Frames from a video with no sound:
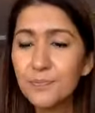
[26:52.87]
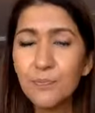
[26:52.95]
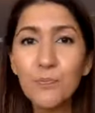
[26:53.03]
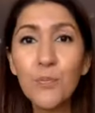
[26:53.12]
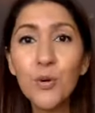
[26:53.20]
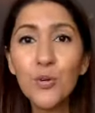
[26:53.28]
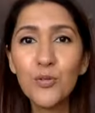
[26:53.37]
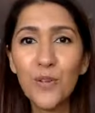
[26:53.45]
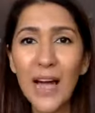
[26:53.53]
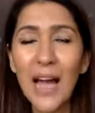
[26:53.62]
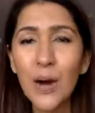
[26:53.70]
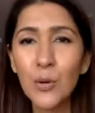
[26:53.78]
move
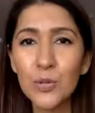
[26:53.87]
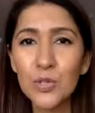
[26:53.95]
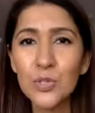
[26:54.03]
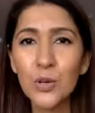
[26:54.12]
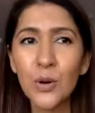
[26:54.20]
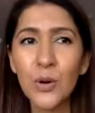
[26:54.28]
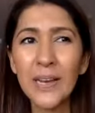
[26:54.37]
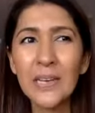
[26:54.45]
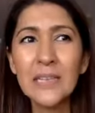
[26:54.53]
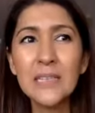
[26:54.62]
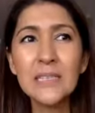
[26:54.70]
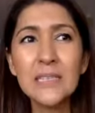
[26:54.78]
out, or at
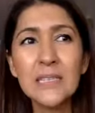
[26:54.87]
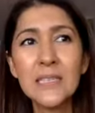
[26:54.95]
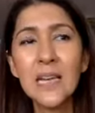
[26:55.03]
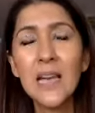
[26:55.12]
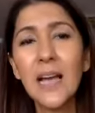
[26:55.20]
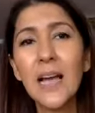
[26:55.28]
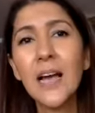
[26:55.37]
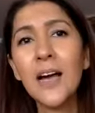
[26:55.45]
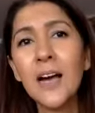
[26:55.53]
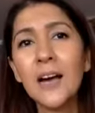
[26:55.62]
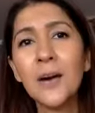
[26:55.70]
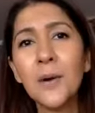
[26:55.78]
least,
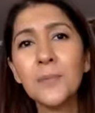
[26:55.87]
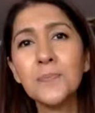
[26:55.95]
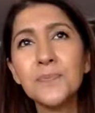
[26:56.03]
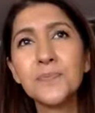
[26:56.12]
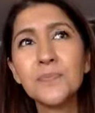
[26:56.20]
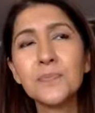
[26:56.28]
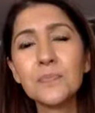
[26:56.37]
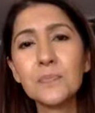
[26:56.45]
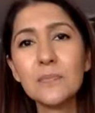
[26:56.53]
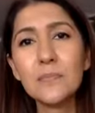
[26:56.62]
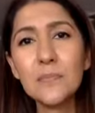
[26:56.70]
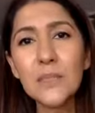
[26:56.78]

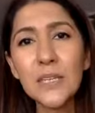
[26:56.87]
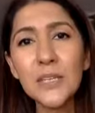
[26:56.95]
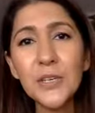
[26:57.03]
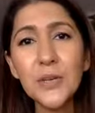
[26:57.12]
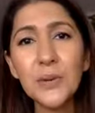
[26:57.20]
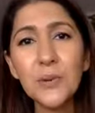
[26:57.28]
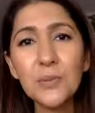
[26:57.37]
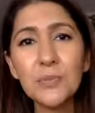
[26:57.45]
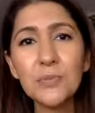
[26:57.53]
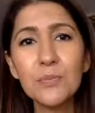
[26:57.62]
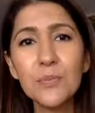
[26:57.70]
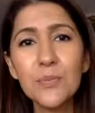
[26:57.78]

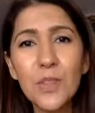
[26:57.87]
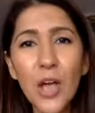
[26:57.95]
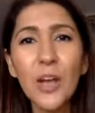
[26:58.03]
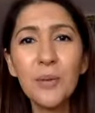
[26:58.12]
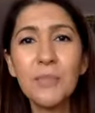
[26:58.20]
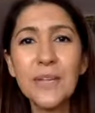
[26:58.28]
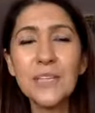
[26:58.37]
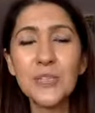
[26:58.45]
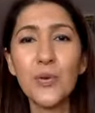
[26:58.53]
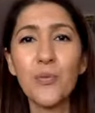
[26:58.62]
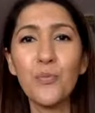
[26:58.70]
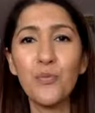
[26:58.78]
not be
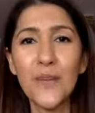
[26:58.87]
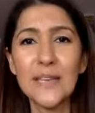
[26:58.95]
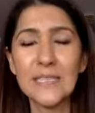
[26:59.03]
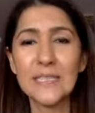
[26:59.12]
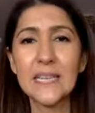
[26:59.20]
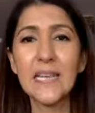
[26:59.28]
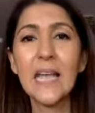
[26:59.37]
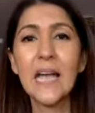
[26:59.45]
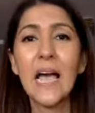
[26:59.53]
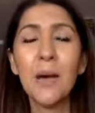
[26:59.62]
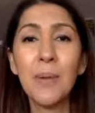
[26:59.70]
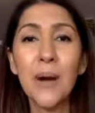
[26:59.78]
so fixed
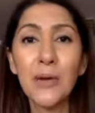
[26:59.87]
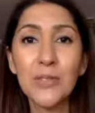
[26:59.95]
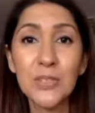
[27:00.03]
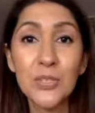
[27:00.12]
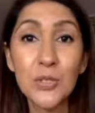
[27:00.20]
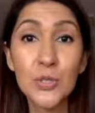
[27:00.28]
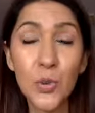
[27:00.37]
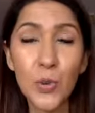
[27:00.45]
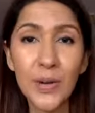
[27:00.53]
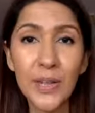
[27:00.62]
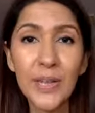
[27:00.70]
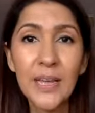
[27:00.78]
about the
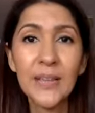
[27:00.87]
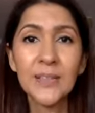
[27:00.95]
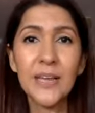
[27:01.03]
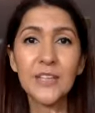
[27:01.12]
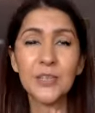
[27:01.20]
story that